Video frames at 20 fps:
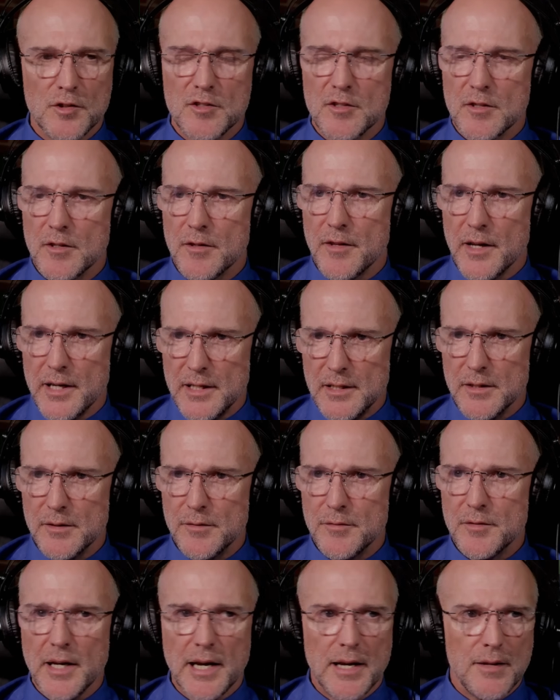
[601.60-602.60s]
that they
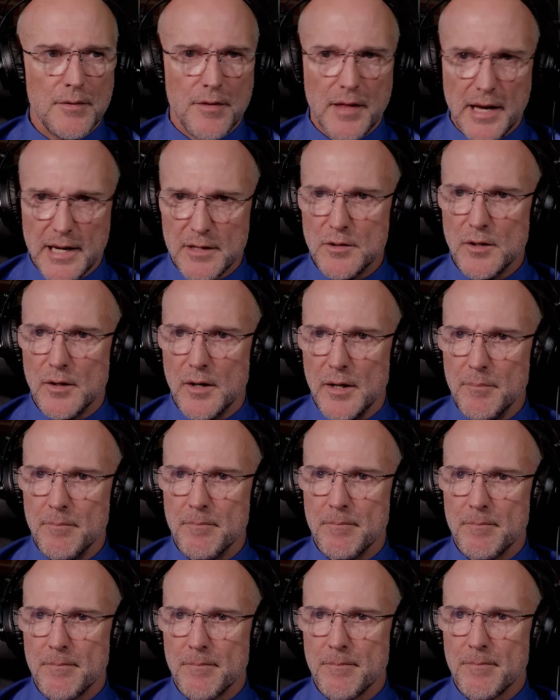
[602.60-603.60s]
lived at that time,
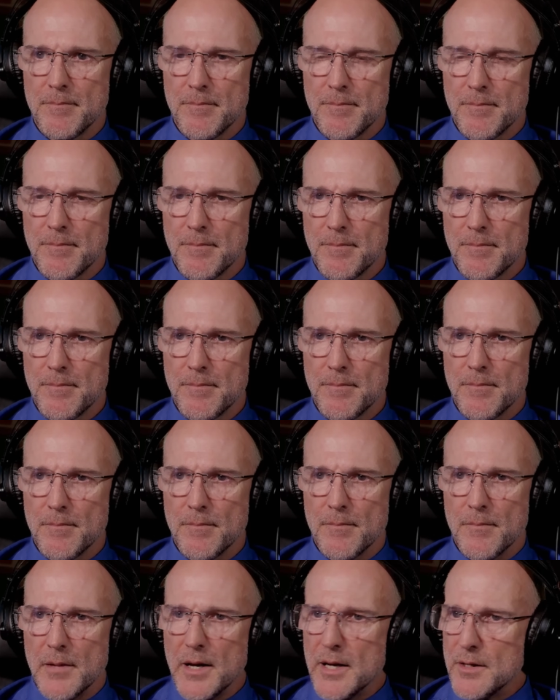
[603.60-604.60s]

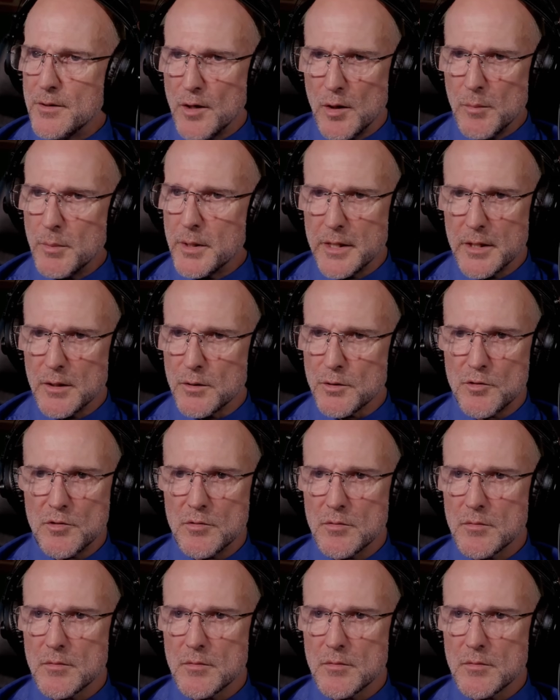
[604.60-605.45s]
and nobody else.